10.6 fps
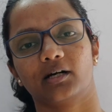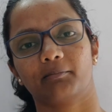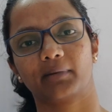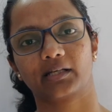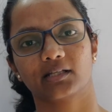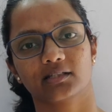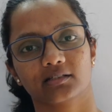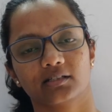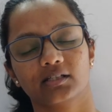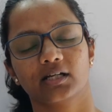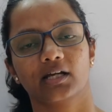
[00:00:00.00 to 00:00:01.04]

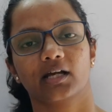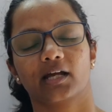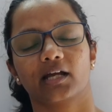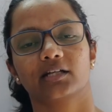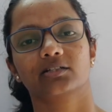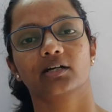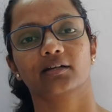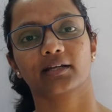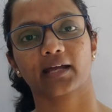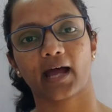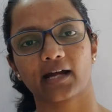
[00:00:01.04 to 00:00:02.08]
material, it
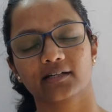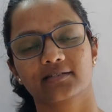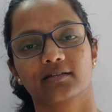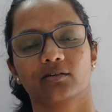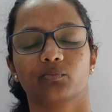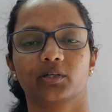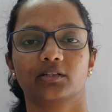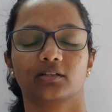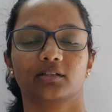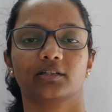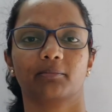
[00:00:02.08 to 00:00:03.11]
reacts
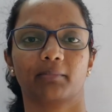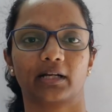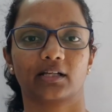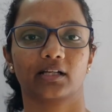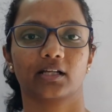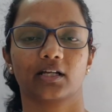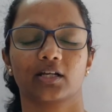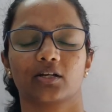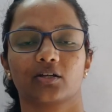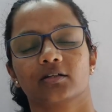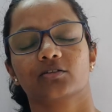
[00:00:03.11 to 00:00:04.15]
with the metal.
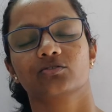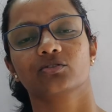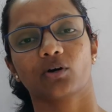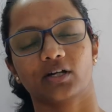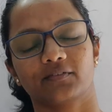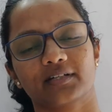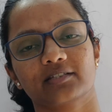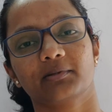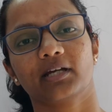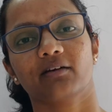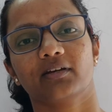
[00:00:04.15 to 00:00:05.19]
So always
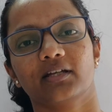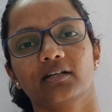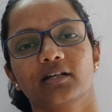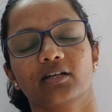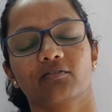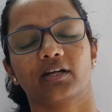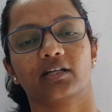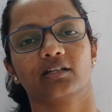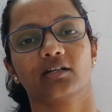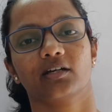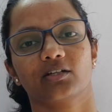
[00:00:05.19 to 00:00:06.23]
be aware
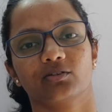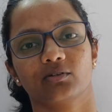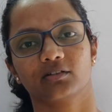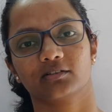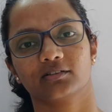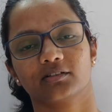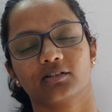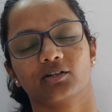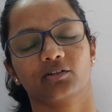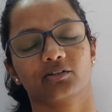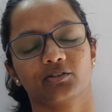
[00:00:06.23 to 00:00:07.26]
when you learn
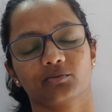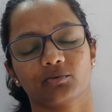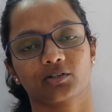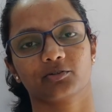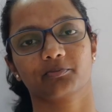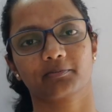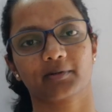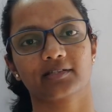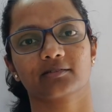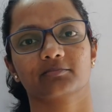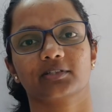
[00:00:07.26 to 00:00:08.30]
or you want to
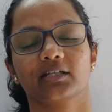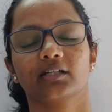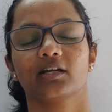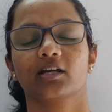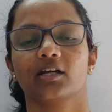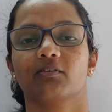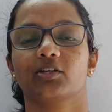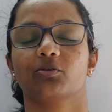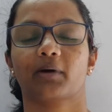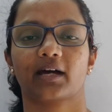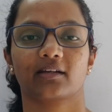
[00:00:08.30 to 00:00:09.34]
prepare something, when
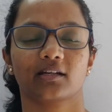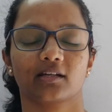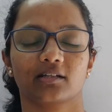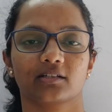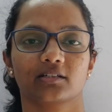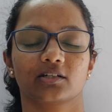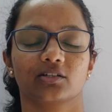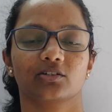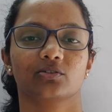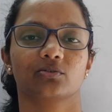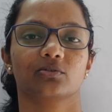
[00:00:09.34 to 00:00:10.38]
you marinate it,
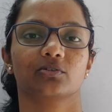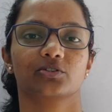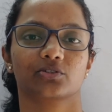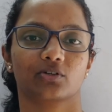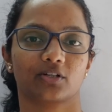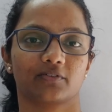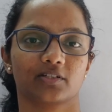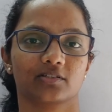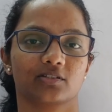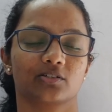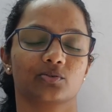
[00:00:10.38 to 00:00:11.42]
you should
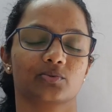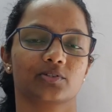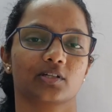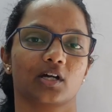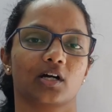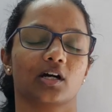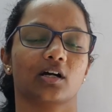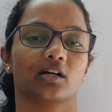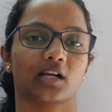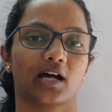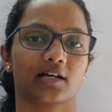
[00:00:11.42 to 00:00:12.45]
always use a
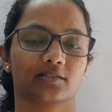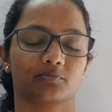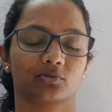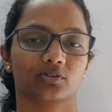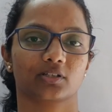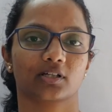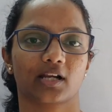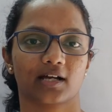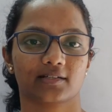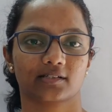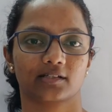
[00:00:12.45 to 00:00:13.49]
glass bowl, a
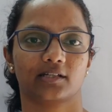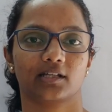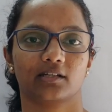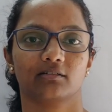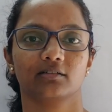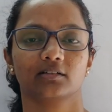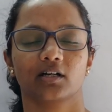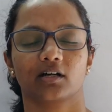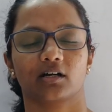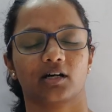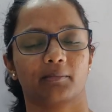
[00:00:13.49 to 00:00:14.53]
glass container,
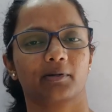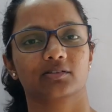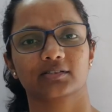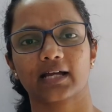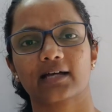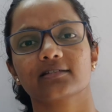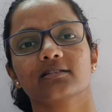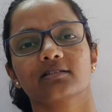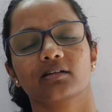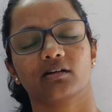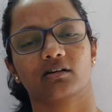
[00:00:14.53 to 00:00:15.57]
because glass
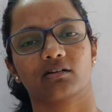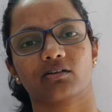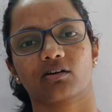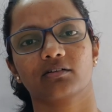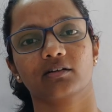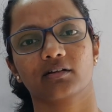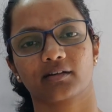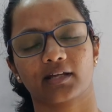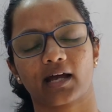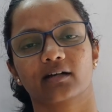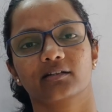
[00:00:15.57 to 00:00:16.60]
is
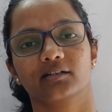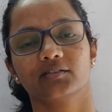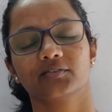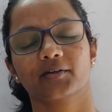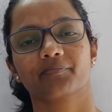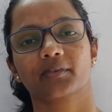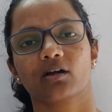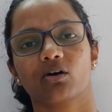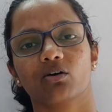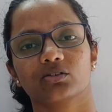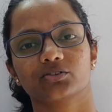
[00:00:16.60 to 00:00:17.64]
non-reactive,
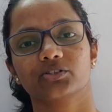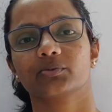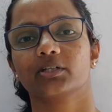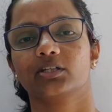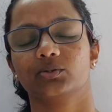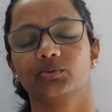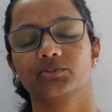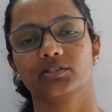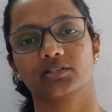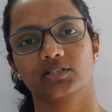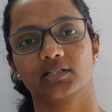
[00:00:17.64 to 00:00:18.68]
or also you can
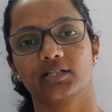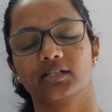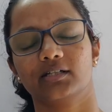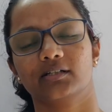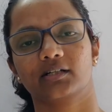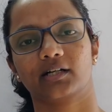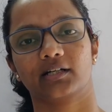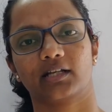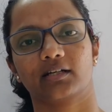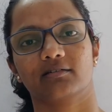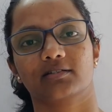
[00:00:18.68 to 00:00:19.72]
use steel
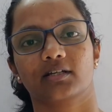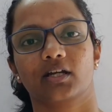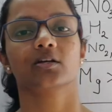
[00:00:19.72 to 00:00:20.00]
containers.